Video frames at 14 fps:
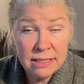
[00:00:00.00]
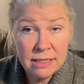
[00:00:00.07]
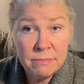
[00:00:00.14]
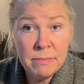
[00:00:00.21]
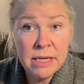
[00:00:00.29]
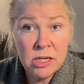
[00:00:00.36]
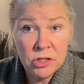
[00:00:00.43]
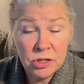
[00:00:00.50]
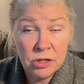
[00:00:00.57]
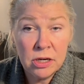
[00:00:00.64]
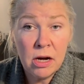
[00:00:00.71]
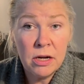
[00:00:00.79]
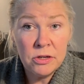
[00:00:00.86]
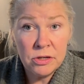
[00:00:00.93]
administered
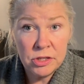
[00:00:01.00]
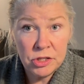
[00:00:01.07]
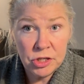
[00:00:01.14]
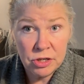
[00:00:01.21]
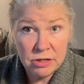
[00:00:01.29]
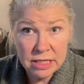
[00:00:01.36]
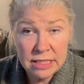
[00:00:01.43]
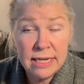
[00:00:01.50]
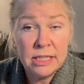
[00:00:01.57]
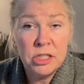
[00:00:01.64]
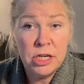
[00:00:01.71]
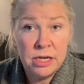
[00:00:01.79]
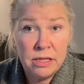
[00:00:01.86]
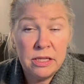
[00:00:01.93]
under the
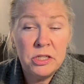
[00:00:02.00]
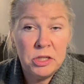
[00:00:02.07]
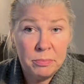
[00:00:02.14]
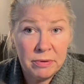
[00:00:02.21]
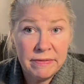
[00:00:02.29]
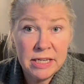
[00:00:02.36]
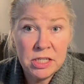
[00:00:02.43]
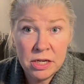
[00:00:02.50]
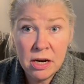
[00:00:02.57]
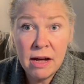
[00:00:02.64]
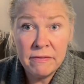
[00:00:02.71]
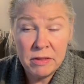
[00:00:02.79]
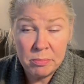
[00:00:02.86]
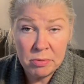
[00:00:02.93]
jurisdiction and the supervision
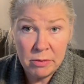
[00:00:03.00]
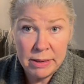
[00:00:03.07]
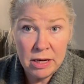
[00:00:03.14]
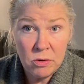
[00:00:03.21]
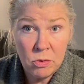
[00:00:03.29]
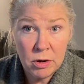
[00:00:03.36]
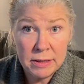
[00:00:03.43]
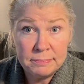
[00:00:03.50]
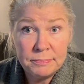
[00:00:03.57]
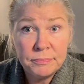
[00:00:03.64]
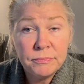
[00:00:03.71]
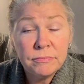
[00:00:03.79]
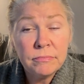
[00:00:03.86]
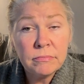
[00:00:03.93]
of the probate court.
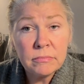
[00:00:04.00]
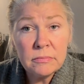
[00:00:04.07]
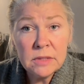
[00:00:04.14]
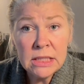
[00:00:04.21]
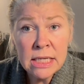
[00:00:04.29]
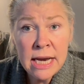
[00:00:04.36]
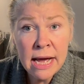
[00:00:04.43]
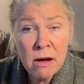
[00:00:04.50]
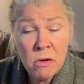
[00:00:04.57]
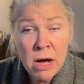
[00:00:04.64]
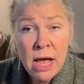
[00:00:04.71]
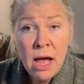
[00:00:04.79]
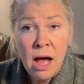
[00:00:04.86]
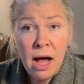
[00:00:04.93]
Now,
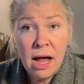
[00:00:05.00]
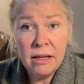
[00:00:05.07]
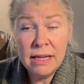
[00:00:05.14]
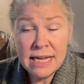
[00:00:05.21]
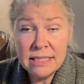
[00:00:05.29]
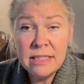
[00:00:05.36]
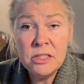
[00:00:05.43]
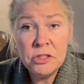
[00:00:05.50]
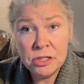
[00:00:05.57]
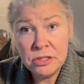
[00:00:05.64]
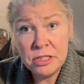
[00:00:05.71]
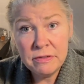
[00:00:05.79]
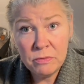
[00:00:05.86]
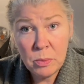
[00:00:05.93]
a less
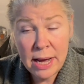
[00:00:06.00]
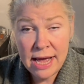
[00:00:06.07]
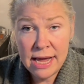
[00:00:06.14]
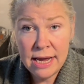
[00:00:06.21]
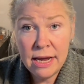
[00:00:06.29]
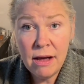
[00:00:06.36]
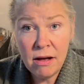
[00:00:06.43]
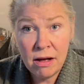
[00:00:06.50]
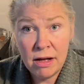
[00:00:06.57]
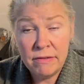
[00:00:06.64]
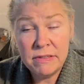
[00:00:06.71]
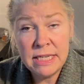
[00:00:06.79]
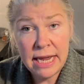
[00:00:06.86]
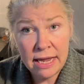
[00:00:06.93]
intrusive way
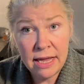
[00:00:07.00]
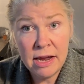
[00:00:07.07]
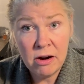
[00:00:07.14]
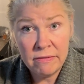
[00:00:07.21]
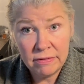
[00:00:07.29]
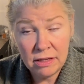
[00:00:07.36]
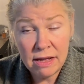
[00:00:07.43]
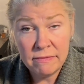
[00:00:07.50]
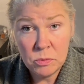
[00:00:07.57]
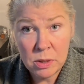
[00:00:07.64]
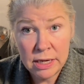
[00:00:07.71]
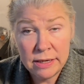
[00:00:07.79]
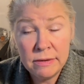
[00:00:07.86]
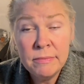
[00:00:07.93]
of taking care of a loved
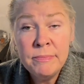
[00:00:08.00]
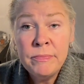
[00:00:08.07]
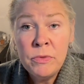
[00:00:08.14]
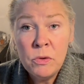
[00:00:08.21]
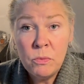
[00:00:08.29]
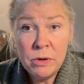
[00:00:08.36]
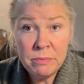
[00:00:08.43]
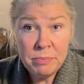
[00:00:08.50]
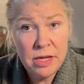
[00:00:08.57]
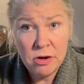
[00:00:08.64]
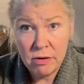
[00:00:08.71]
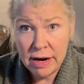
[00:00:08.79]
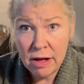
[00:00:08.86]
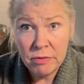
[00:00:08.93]
one would be
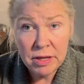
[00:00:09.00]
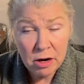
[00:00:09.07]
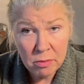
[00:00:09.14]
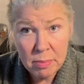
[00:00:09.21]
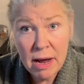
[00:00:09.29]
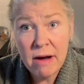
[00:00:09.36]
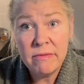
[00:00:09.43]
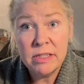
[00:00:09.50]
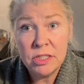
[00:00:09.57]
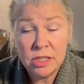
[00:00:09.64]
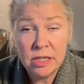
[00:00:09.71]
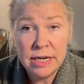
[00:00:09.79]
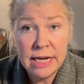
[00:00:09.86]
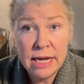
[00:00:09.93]
your healthcare power of
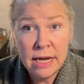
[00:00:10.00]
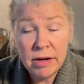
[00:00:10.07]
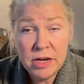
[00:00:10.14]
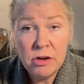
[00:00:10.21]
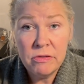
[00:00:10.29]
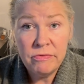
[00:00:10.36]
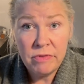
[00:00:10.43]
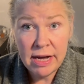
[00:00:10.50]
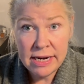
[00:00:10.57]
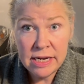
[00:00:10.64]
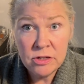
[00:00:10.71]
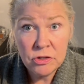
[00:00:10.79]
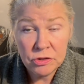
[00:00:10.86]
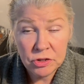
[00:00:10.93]
attorney and your
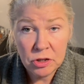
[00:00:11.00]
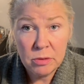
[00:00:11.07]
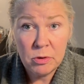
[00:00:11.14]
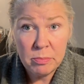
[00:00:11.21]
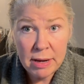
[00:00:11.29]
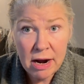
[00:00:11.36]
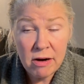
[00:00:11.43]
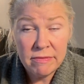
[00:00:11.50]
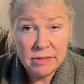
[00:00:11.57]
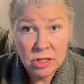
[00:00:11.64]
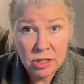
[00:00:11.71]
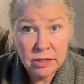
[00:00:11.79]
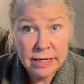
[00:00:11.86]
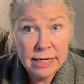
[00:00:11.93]
financial durable power of
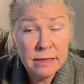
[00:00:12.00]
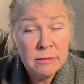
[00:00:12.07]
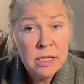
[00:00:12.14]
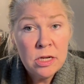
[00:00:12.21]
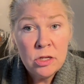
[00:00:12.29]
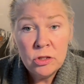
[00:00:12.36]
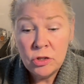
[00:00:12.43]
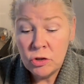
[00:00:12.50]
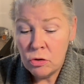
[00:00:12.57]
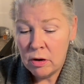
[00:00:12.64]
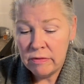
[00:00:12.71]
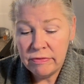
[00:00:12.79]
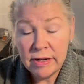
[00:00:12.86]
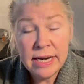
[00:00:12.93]
attorney. So
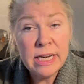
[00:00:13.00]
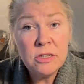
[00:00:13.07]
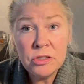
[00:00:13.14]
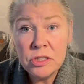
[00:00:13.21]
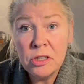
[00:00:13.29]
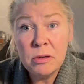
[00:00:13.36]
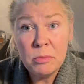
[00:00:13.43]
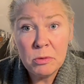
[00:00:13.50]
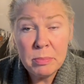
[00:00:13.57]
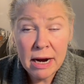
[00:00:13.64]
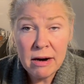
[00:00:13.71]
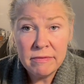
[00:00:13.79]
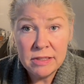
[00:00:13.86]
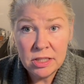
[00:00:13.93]
a financial durable
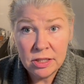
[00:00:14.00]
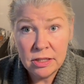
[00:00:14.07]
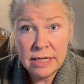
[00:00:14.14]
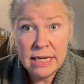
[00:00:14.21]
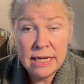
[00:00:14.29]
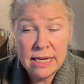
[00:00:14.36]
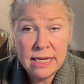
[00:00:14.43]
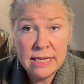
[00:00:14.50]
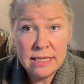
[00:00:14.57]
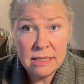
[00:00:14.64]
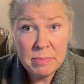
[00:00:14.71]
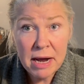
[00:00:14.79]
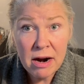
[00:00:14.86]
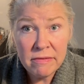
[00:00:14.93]
power of attorney is a
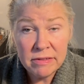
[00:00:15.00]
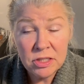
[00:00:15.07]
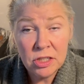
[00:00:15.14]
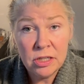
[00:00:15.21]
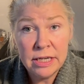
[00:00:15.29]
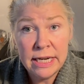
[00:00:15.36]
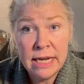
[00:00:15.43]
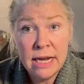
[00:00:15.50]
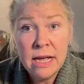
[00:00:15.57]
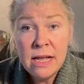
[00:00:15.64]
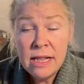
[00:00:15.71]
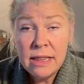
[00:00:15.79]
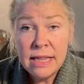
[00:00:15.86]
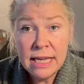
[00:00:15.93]
power of attorney
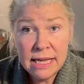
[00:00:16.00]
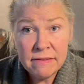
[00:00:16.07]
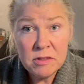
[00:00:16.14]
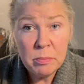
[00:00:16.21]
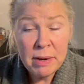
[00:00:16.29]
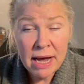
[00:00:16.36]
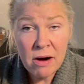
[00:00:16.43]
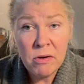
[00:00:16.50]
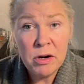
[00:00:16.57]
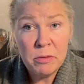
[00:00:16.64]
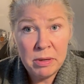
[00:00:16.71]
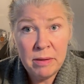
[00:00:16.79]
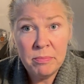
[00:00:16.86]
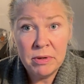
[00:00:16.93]
that gives the power to the
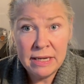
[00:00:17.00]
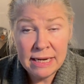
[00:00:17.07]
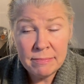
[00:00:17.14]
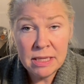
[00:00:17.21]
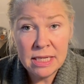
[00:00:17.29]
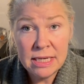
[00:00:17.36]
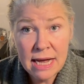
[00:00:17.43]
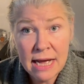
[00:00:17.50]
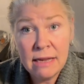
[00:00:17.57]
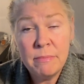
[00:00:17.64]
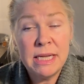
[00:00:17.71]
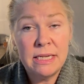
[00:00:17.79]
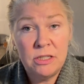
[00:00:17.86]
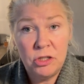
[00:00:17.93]
people named in the
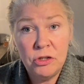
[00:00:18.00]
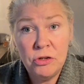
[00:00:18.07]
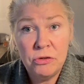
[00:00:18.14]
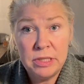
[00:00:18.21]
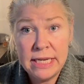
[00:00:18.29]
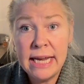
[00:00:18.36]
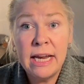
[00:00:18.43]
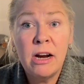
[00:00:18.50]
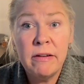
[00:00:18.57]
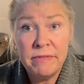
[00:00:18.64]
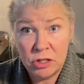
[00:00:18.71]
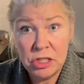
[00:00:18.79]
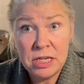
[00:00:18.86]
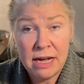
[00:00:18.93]
document to take care of
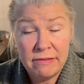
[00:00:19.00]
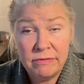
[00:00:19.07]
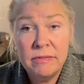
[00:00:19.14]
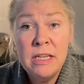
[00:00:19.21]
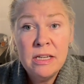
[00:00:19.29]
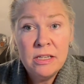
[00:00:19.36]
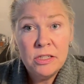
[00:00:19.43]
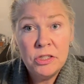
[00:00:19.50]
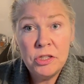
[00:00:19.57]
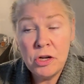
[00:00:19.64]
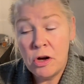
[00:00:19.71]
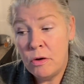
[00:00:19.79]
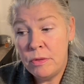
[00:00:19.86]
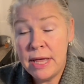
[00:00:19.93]
your stuff.
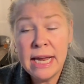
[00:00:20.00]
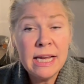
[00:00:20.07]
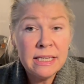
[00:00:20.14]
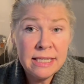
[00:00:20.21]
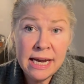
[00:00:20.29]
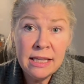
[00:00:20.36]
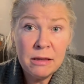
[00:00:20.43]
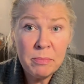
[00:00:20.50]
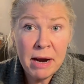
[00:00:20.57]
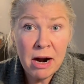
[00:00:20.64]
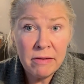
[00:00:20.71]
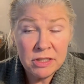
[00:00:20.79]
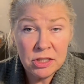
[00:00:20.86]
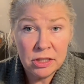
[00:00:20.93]
So they can take the
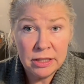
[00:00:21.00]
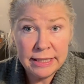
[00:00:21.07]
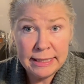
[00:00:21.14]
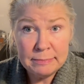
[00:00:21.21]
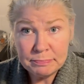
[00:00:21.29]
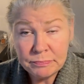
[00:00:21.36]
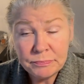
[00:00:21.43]
power of attorney